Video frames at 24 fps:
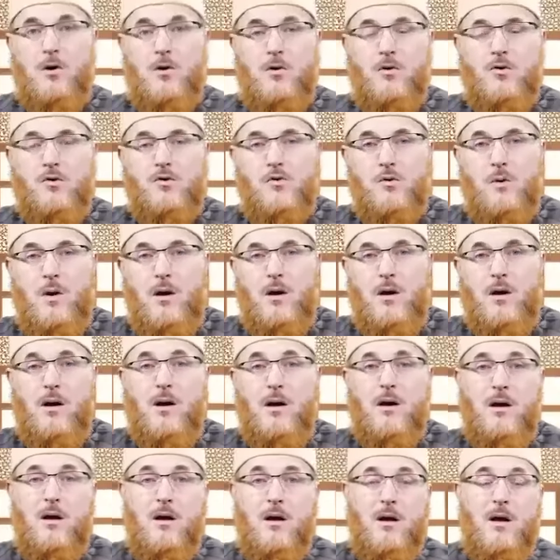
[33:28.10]
close to
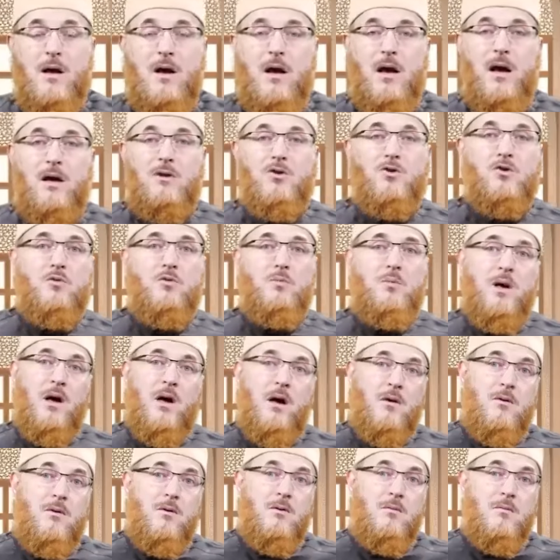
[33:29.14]
Allah, and should be
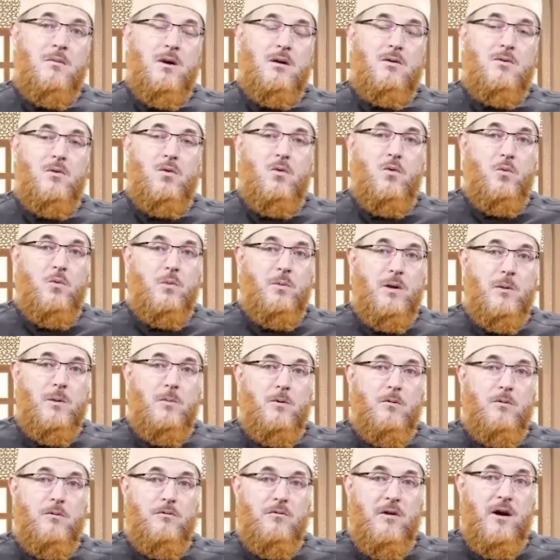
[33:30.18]
a role model of
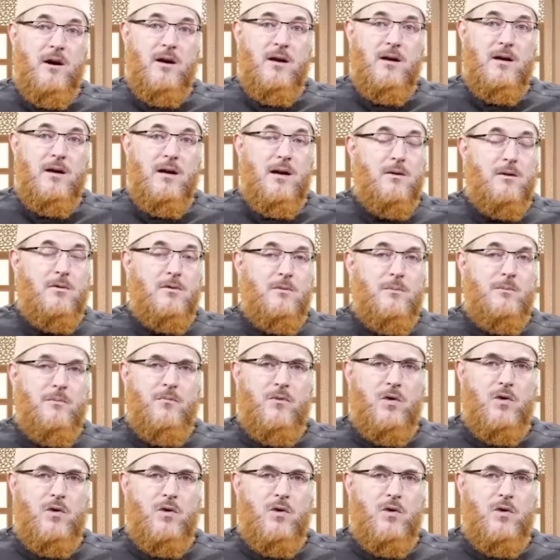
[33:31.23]
people find out.